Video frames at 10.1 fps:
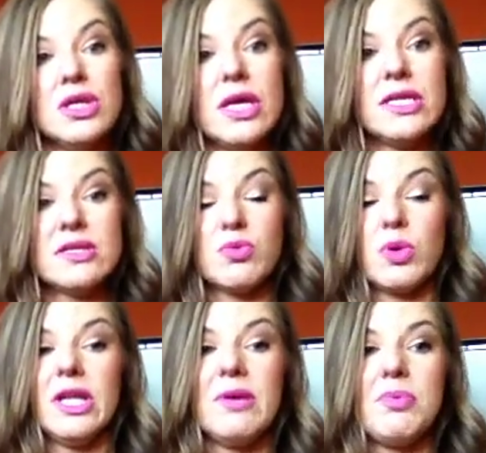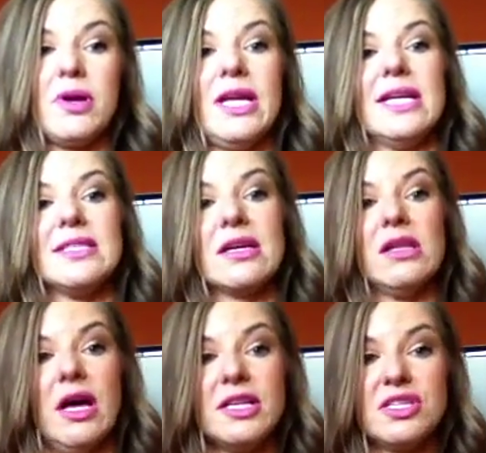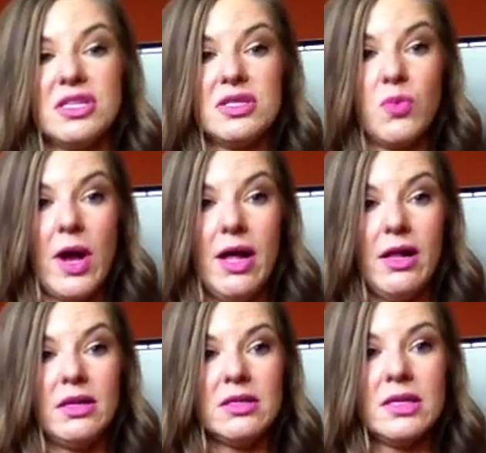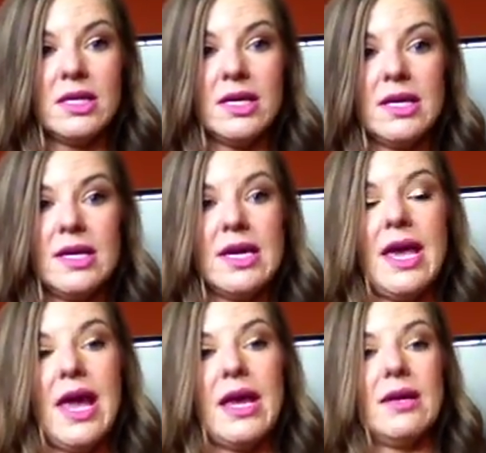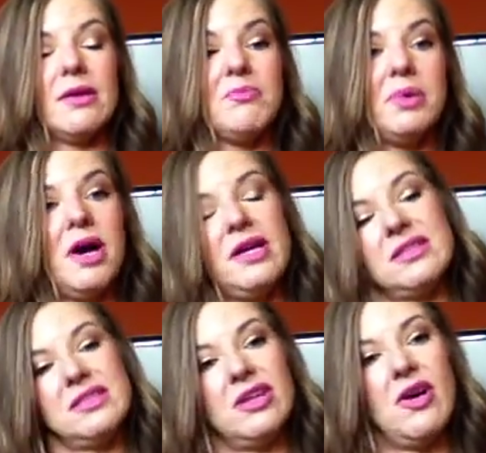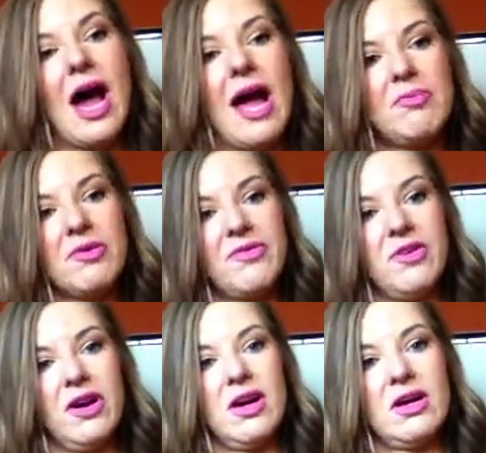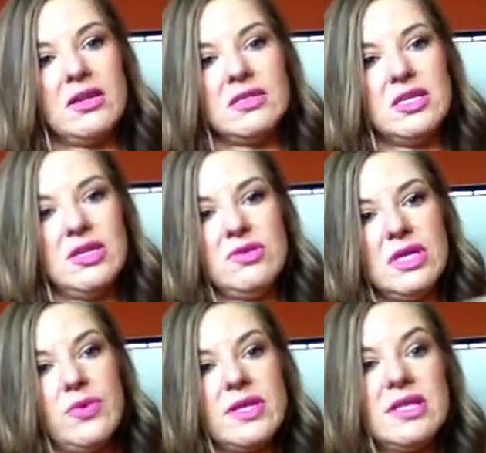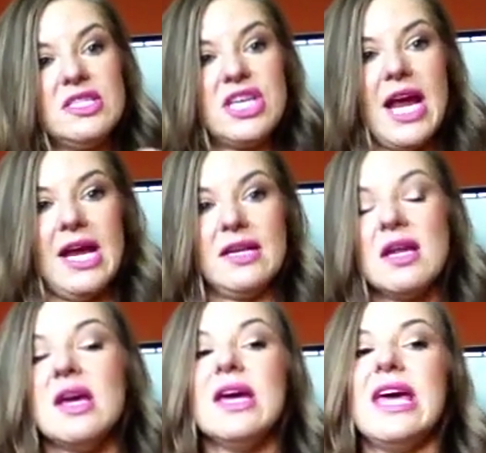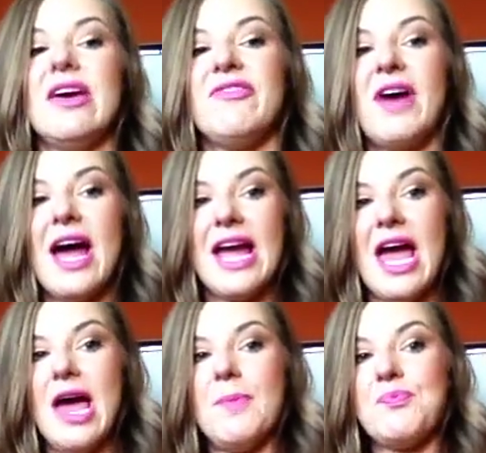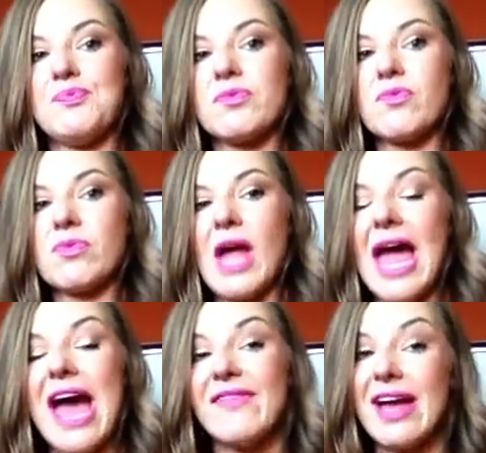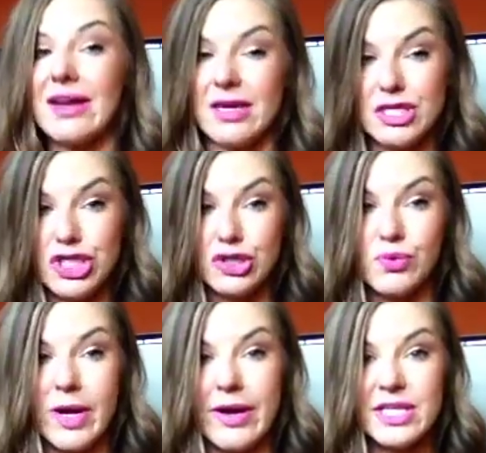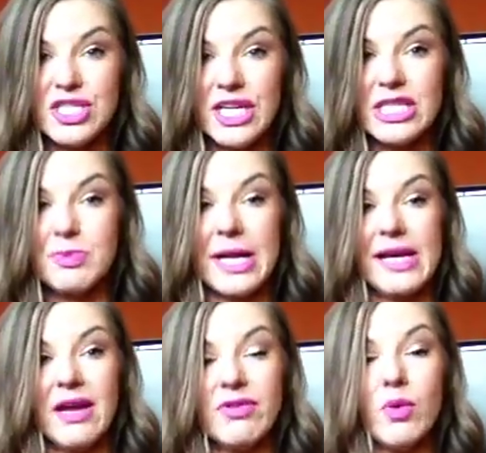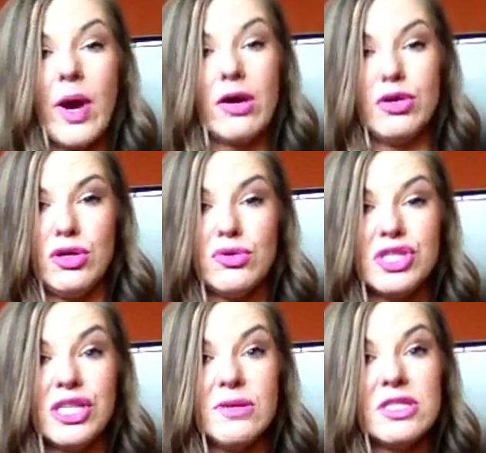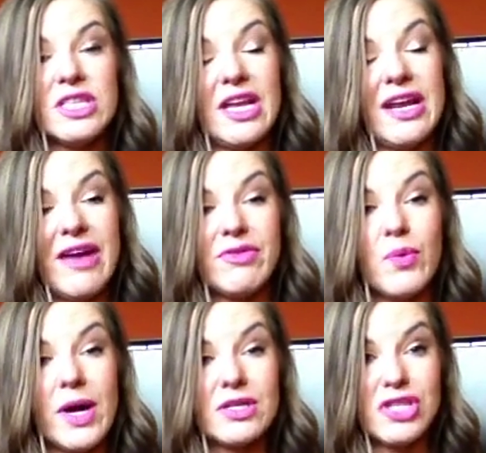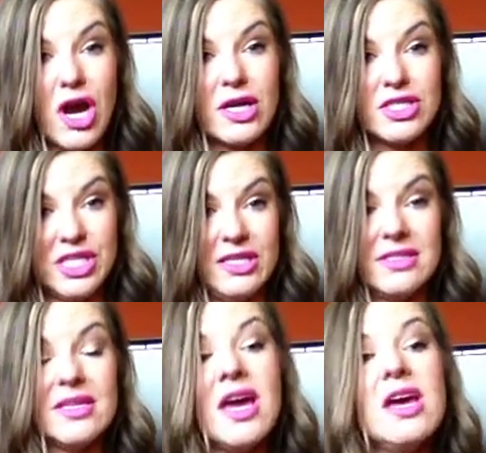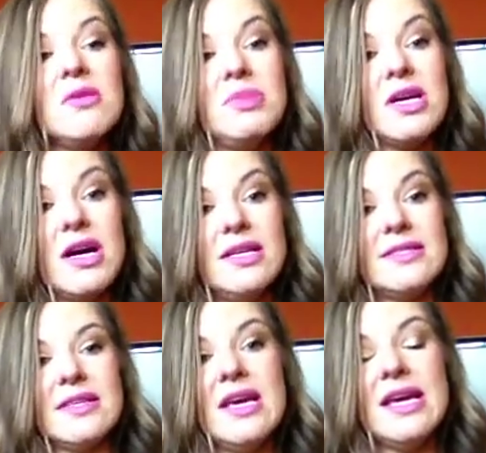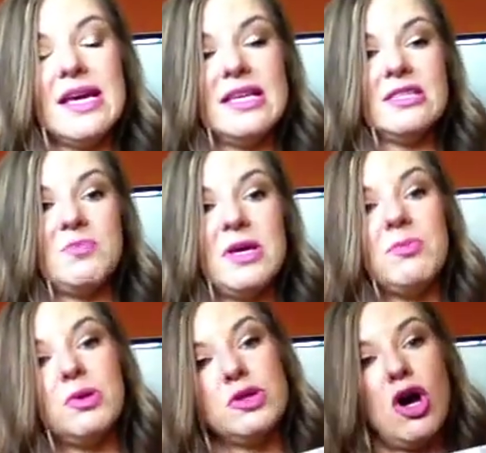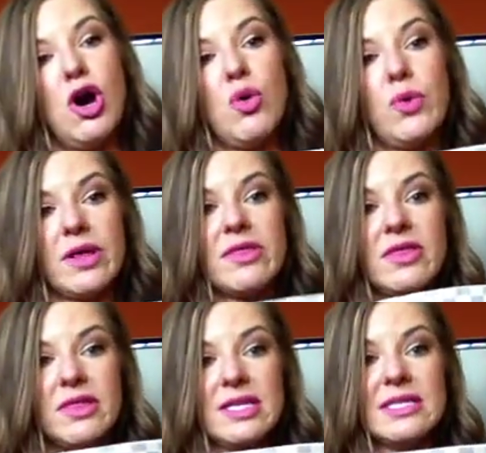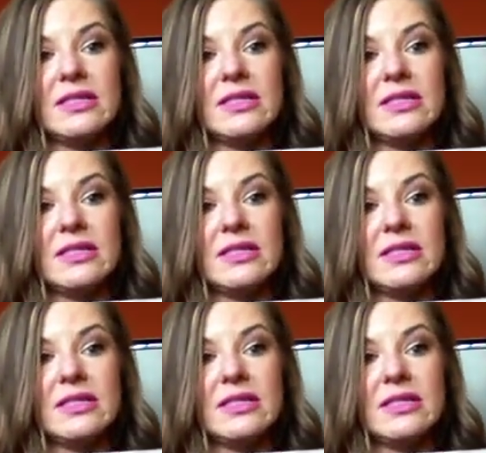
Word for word: It's really pretty as a clutch as well but you know, I prefer to use it with the chain. If I am, I haven't had issue wearing jeans, but I never wear new jeans and I never wear dark jeans because as people know, with this